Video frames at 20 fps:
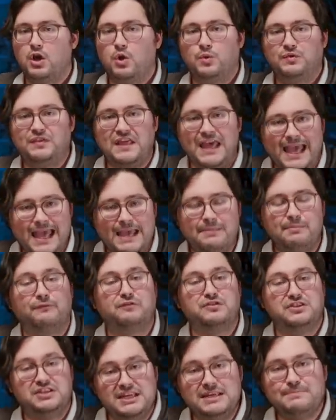with the aim of
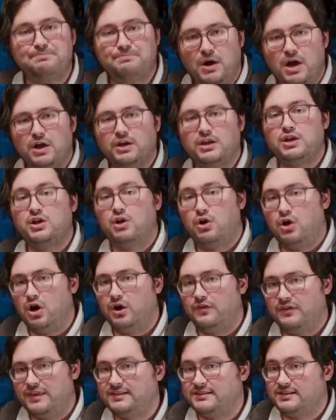debunking
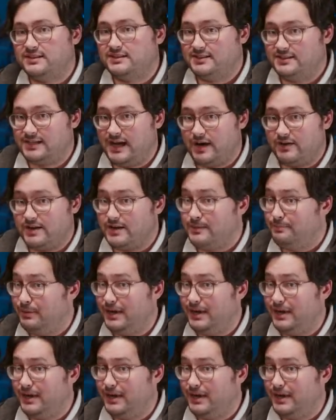all this hysteria.